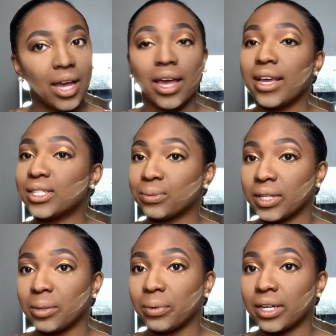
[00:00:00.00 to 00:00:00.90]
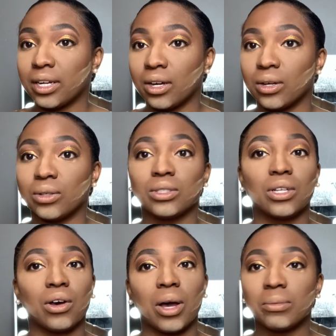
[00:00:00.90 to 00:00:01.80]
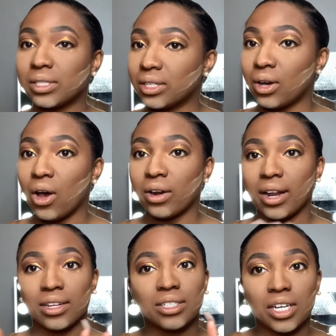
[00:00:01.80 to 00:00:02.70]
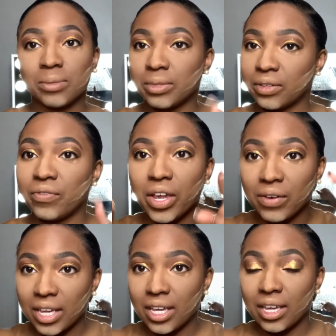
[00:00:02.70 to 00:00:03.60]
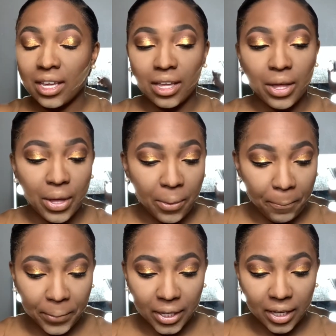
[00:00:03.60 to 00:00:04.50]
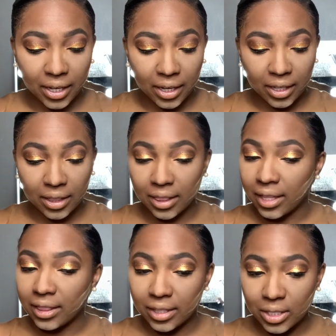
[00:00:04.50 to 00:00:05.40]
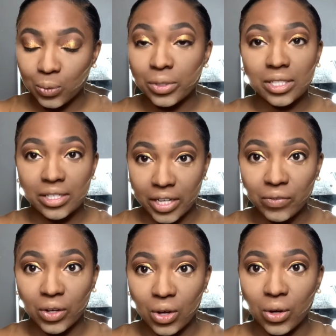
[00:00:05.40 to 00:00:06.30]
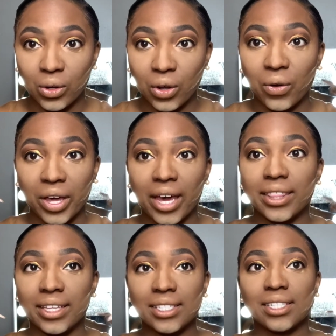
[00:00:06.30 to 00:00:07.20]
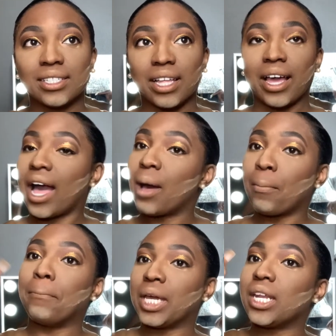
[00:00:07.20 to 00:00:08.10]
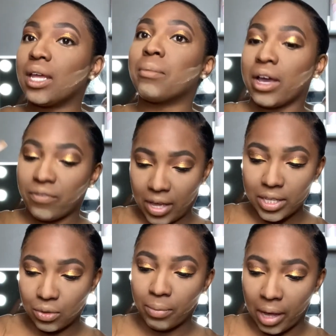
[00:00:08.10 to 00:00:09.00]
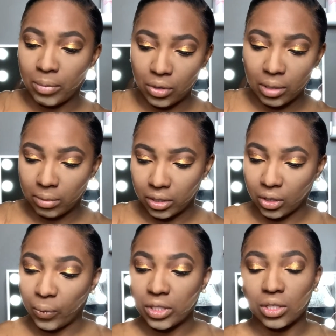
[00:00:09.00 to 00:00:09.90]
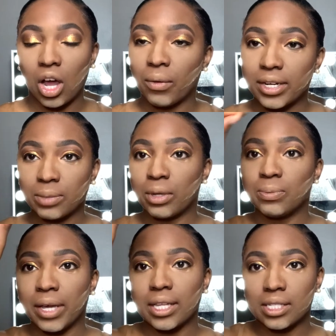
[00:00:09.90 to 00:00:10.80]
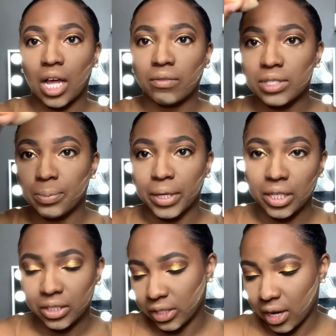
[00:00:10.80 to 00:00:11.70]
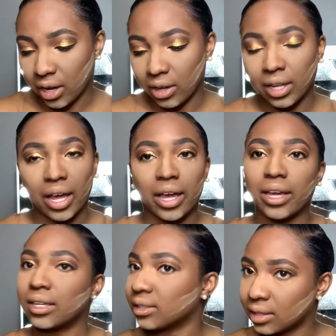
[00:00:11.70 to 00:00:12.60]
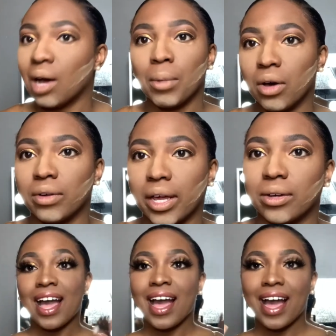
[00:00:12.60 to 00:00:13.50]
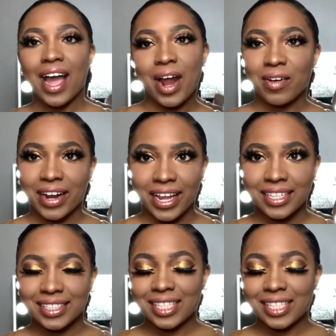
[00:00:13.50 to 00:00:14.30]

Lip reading: it's really pretty though, so I'm still holding out judgment to the very end, but this was difficult, okay? This is like I'm beating my face with my beauty blender, which is already supposed to be a soft sponge, y'all. Like, come on now. All right,